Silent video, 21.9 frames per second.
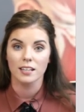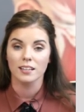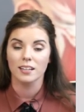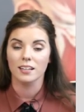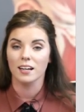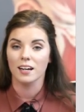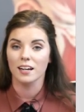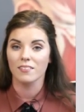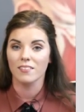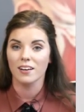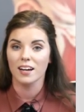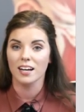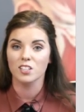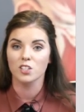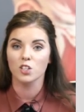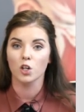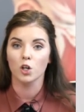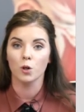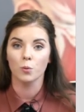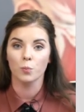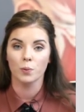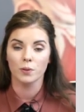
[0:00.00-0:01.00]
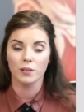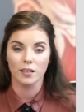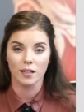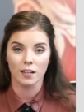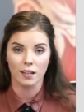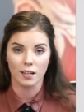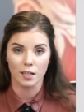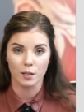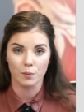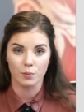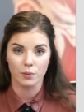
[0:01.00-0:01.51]
that I've had to open the
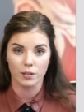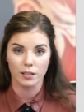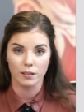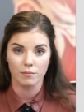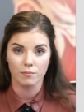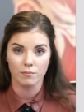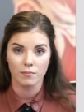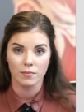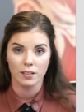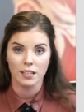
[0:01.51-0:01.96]
library.